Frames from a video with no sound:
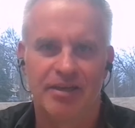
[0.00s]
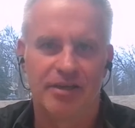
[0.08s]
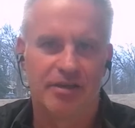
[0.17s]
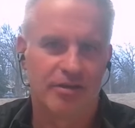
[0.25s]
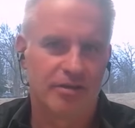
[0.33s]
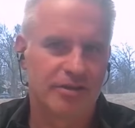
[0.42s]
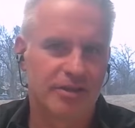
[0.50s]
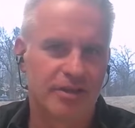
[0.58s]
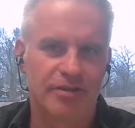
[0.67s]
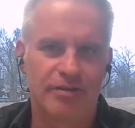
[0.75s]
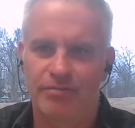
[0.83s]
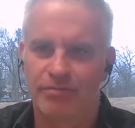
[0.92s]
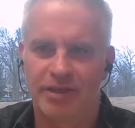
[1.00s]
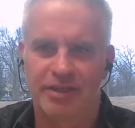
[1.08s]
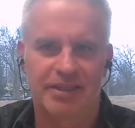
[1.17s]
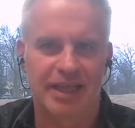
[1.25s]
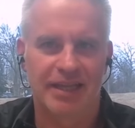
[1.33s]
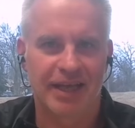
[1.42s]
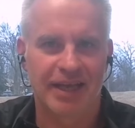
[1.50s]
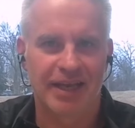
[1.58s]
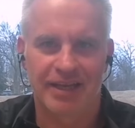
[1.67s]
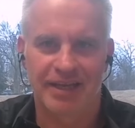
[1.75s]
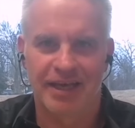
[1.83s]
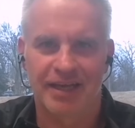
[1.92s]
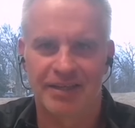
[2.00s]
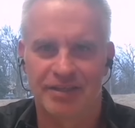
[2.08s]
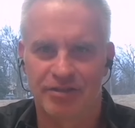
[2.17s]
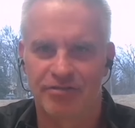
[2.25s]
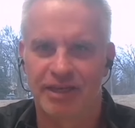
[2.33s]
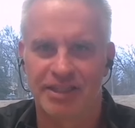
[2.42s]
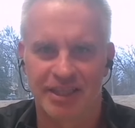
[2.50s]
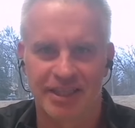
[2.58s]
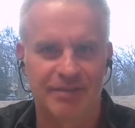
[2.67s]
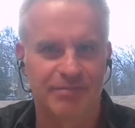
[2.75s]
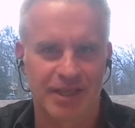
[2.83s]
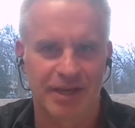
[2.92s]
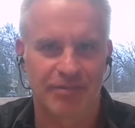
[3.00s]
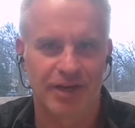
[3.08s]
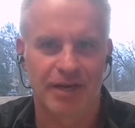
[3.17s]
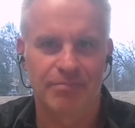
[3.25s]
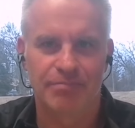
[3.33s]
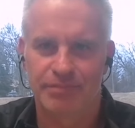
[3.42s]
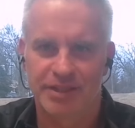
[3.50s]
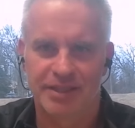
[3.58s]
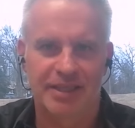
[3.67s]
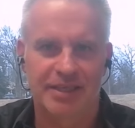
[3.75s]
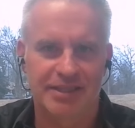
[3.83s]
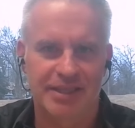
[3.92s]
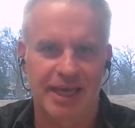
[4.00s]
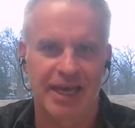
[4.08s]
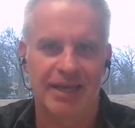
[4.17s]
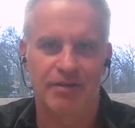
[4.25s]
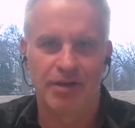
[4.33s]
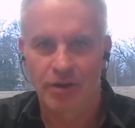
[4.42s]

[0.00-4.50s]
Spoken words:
or two that duration keeps going up, 6, 8.